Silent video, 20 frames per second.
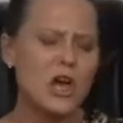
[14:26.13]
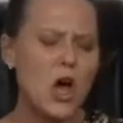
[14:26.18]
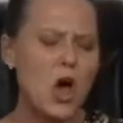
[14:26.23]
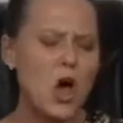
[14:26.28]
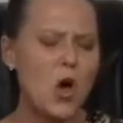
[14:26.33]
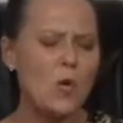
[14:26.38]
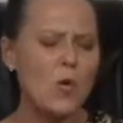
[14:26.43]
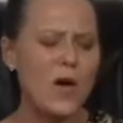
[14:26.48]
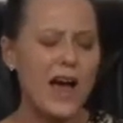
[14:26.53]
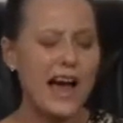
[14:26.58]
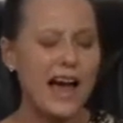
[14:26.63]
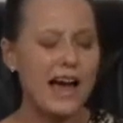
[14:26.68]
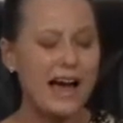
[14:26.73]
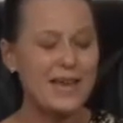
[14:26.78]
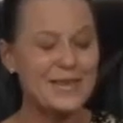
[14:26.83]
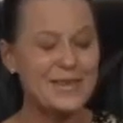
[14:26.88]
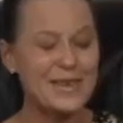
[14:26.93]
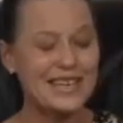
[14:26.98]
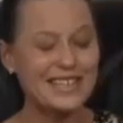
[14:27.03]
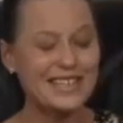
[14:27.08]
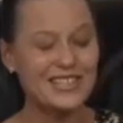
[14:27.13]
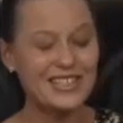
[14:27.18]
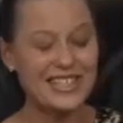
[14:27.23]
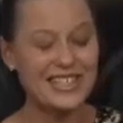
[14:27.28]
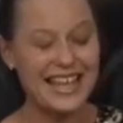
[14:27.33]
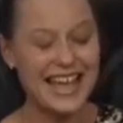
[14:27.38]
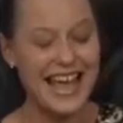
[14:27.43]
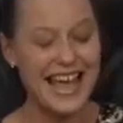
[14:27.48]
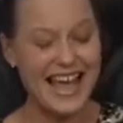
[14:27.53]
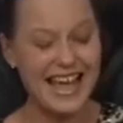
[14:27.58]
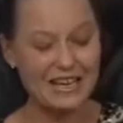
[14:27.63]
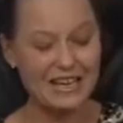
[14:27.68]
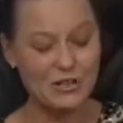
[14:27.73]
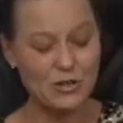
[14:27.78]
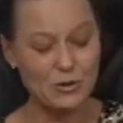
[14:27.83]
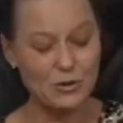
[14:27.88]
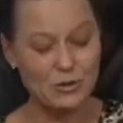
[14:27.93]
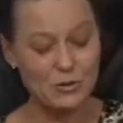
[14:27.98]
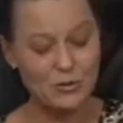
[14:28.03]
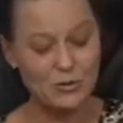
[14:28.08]
no other
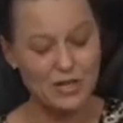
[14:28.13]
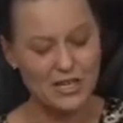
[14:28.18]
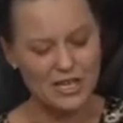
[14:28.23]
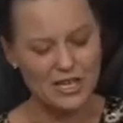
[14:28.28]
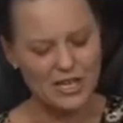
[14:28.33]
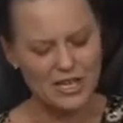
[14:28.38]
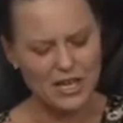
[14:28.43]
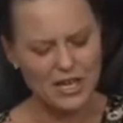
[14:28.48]
channel,